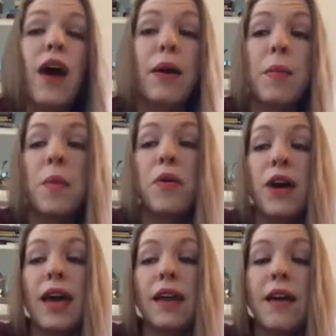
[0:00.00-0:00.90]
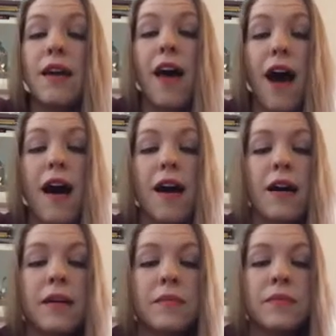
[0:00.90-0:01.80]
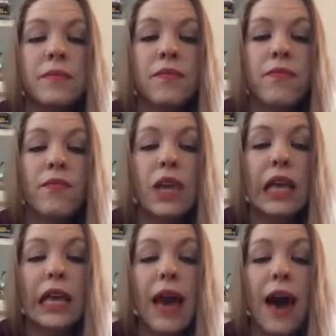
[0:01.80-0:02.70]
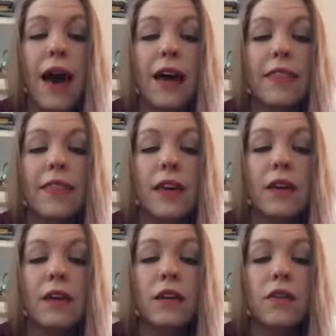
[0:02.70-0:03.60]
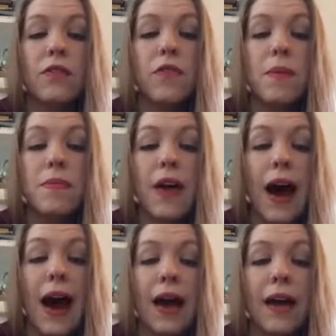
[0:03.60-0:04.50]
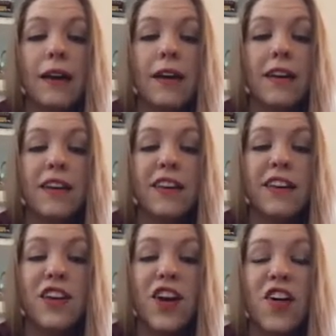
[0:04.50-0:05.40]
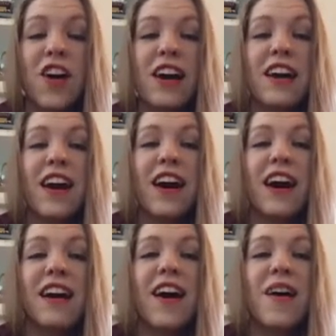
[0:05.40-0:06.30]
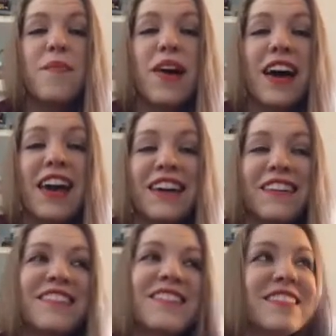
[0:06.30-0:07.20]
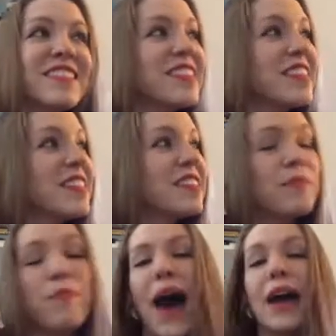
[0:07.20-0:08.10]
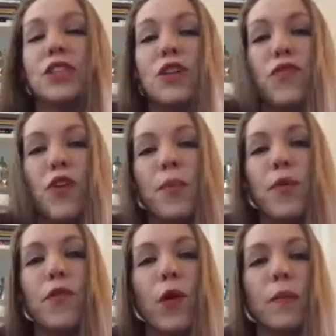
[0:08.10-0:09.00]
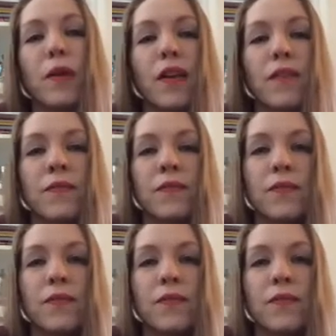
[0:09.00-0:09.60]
I remember it. Um, yeah, I think from that, I got my passion for performing.